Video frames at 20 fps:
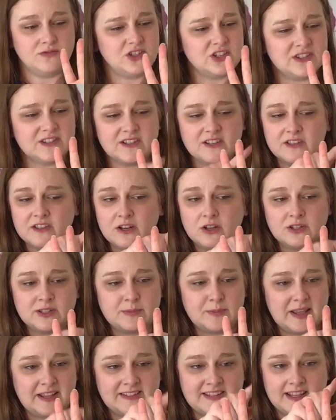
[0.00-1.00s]
just a little
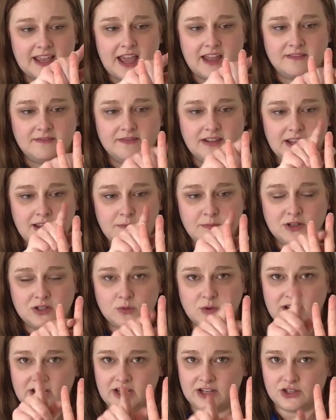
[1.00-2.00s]
space again in
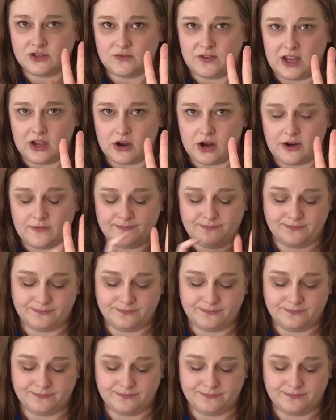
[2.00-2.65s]
between each finger.